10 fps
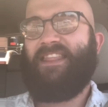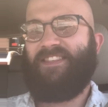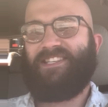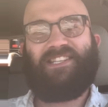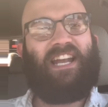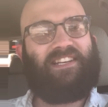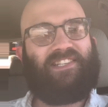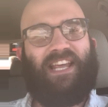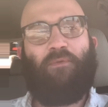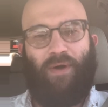This is not
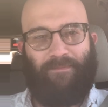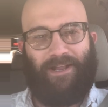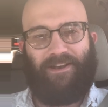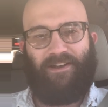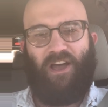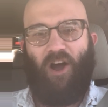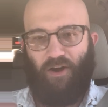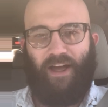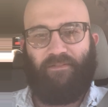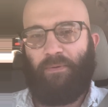to say women
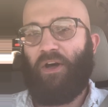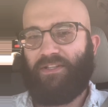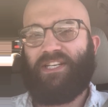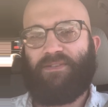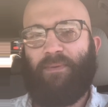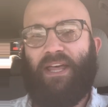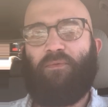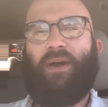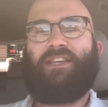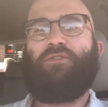are out of politics, by
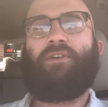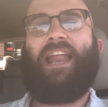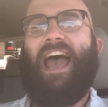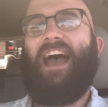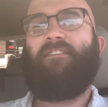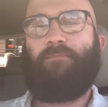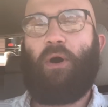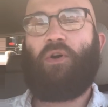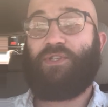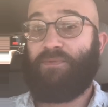the way. You can have
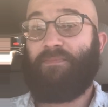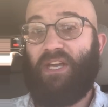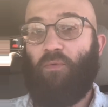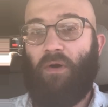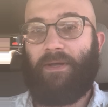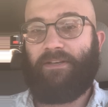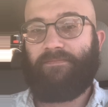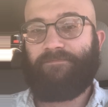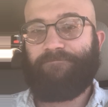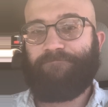balls and be a woman.
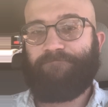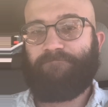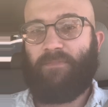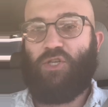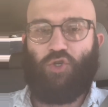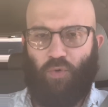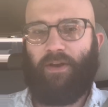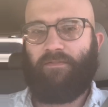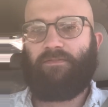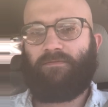
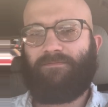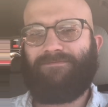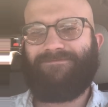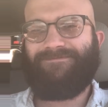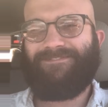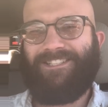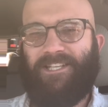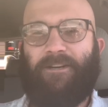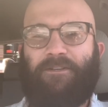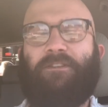Sort of.
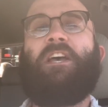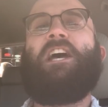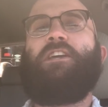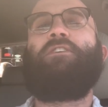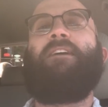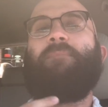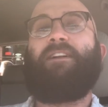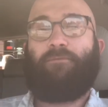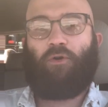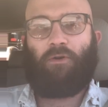You can have
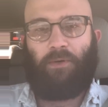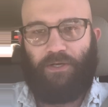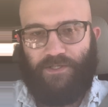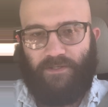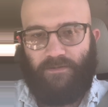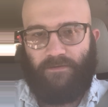metaphorical balls.